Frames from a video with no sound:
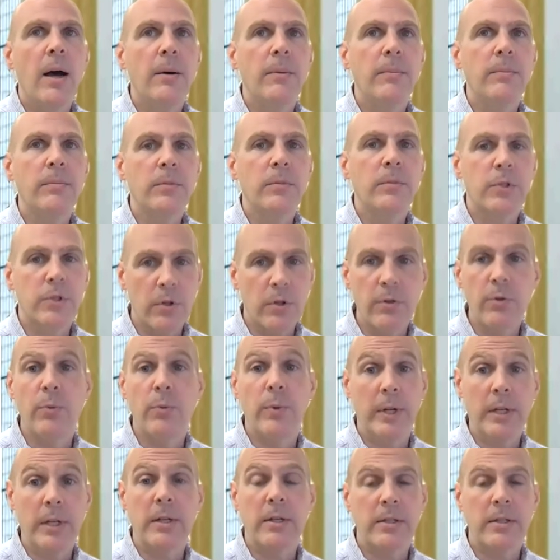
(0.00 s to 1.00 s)
so that we
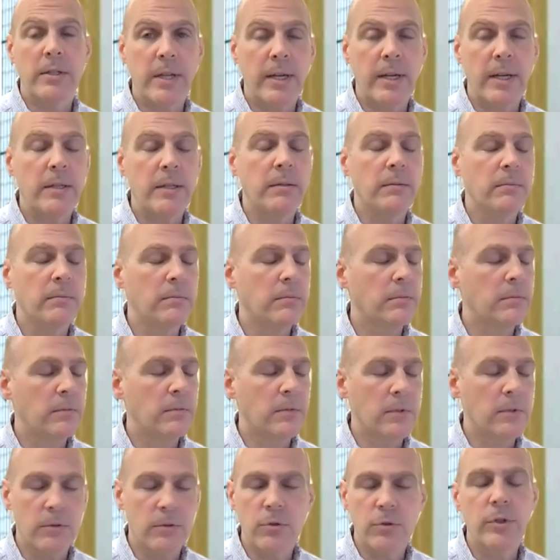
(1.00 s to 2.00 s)
can assign
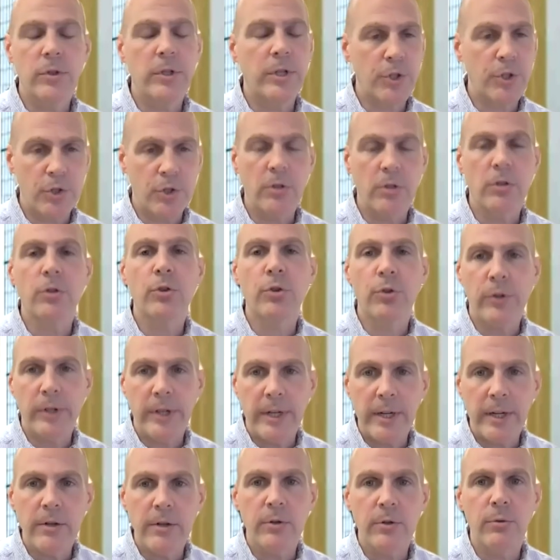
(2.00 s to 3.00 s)
traditional
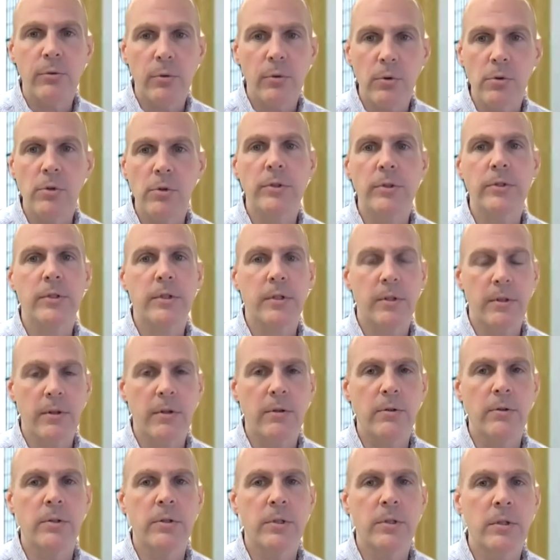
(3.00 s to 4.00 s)
creator roles to
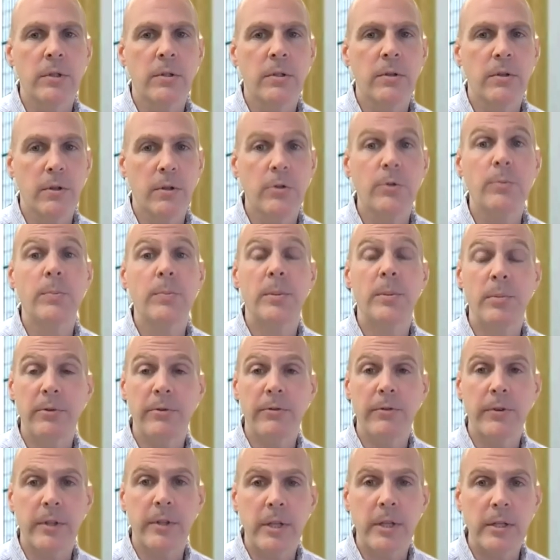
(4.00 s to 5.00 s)
those people
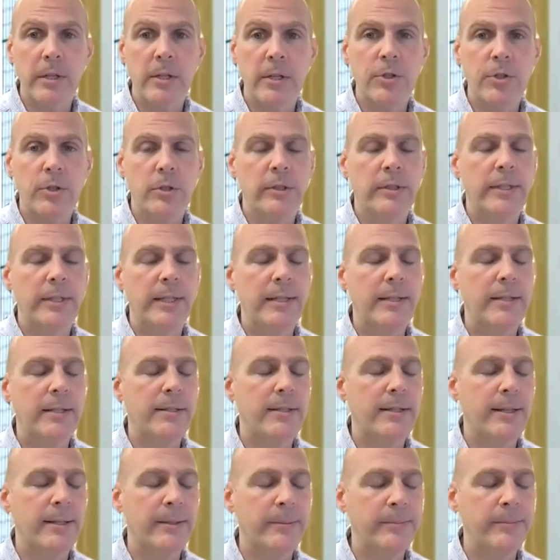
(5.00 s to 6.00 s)
for the initial data
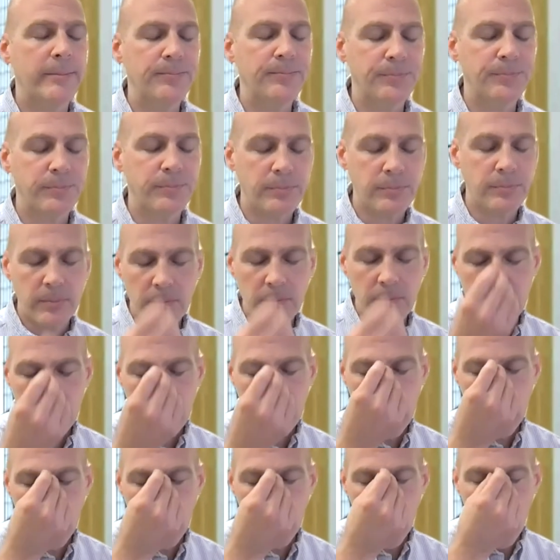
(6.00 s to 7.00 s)
set.
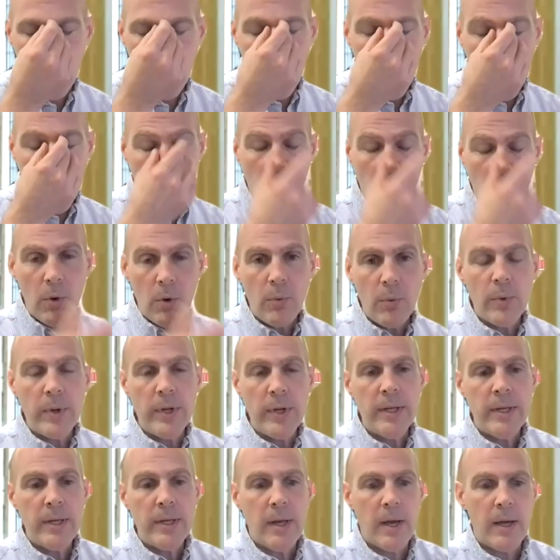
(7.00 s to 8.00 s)
What
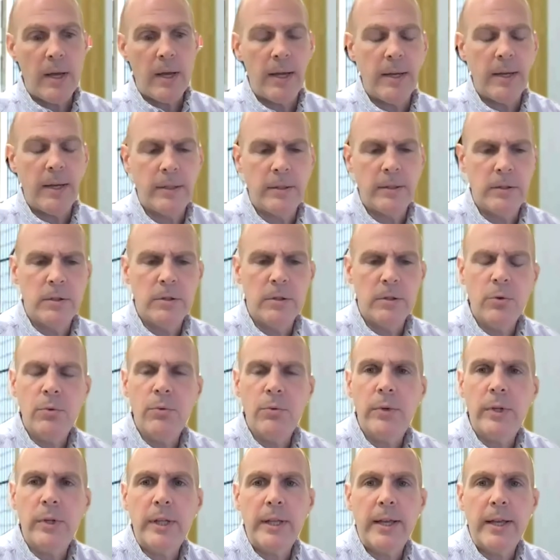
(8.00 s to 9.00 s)
we don't
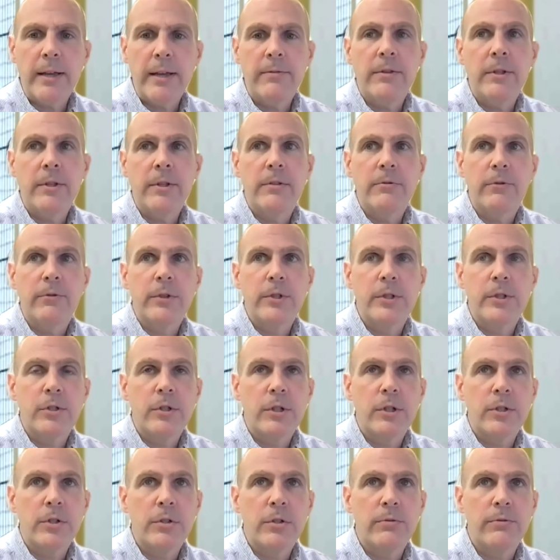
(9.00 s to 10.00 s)
really have the
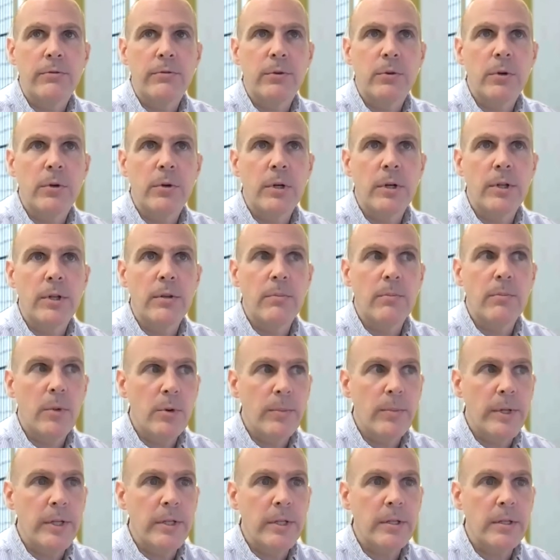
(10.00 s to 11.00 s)
infrastructure for at the
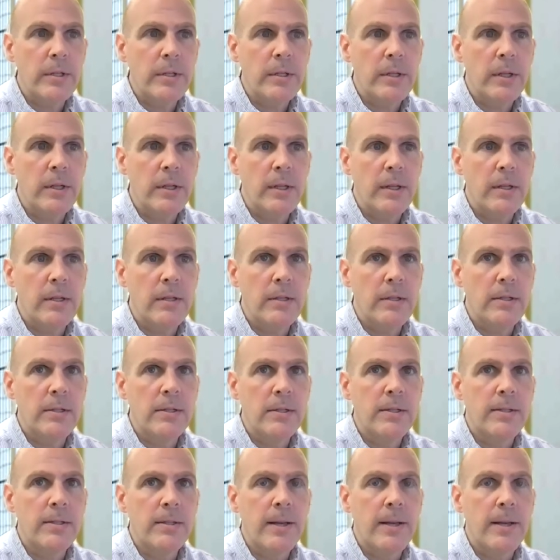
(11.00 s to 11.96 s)
moment is